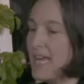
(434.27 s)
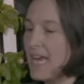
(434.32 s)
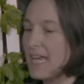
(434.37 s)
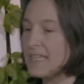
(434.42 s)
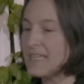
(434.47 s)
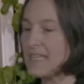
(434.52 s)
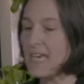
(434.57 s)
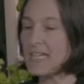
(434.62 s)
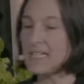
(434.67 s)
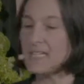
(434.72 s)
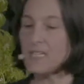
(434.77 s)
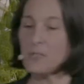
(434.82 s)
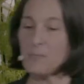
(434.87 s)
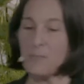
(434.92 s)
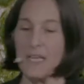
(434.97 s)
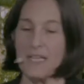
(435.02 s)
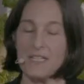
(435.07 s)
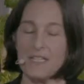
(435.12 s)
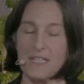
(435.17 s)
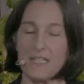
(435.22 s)
And that is
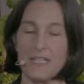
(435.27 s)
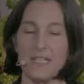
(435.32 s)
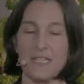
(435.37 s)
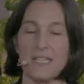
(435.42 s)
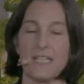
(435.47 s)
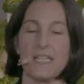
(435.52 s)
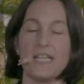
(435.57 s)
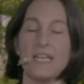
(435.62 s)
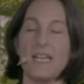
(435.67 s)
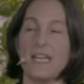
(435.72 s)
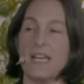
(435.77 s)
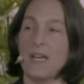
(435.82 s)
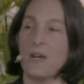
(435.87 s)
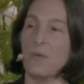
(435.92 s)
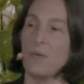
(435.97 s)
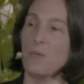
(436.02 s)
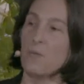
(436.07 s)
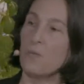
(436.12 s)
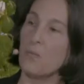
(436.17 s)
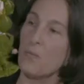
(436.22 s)
basically
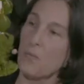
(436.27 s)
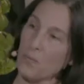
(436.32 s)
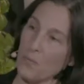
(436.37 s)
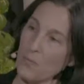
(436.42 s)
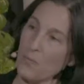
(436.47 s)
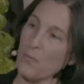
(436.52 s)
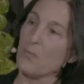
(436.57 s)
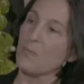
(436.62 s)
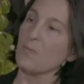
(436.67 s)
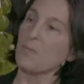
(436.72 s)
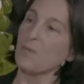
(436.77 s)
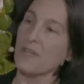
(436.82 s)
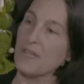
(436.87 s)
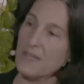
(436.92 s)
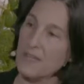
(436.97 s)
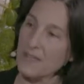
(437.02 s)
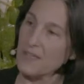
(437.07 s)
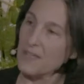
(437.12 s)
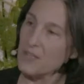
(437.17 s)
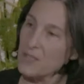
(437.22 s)

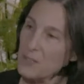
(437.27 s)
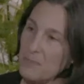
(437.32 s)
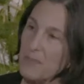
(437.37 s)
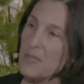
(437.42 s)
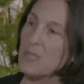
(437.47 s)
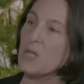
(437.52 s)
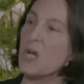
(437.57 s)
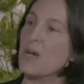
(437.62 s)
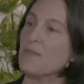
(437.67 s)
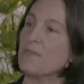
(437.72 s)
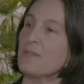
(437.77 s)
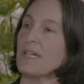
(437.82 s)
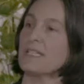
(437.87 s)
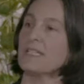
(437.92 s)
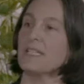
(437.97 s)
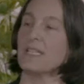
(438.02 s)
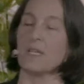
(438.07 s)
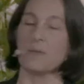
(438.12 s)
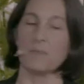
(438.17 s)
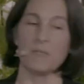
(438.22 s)
the spin-off
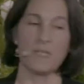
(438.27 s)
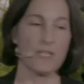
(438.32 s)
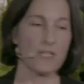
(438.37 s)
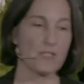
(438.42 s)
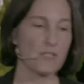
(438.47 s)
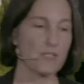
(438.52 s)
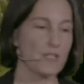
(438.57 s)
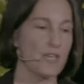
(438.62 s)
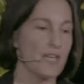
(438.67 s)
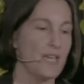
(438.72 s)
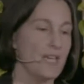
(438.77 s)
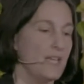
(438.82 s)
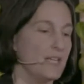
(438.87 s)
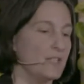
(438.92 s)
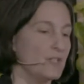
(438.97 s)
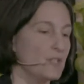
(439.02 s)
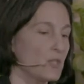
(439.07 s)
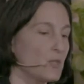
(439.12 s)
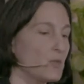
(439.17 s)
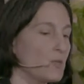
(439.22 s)
idea, because
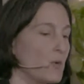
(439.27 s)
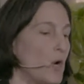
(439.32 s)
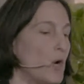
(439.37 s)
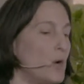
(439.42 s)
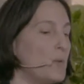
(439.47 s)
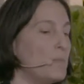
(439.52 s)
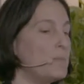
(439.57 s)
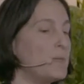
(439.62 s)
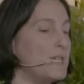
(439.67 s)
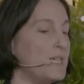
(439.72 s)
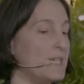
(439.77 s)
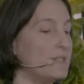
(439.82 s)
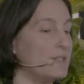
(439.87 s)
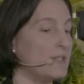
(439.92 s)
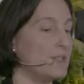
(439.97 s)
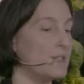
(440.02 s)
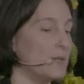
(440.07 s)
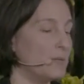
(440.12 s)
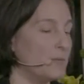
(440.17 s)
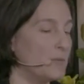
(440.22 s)
to grow
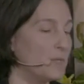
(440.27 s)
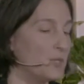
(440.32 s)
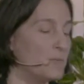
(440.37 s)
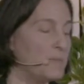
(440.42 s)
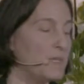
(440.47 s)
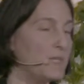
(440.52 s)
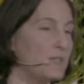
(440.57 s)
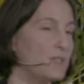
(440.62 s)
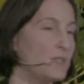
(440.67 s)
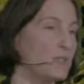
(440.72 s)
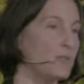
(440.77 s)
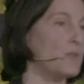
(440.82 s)
meat, which means to